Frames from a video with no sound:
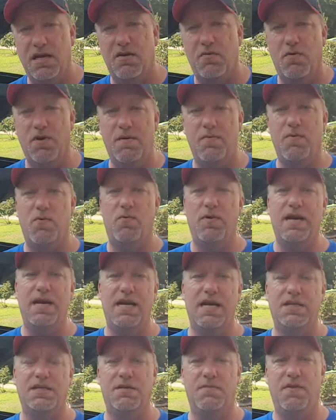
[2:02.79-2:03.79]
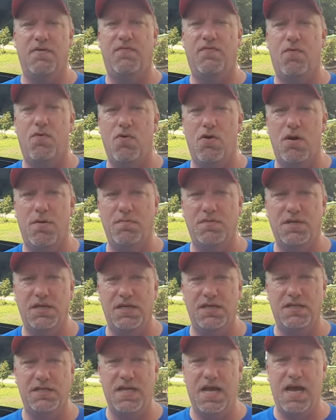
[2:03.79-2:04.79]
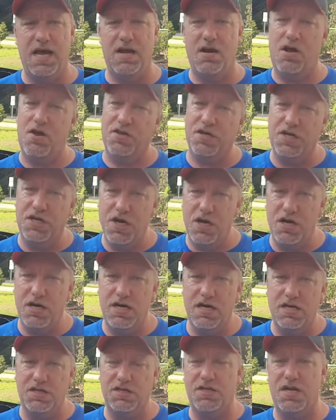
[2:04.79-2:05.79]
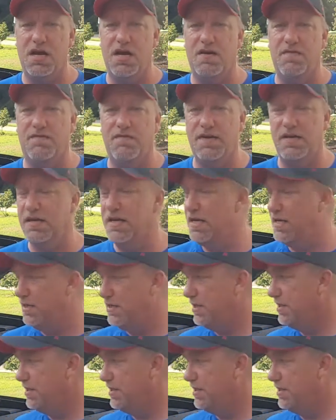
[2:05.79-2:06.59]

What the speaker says: what I've been reading on some of the forums is that all the gunk and stuff, and this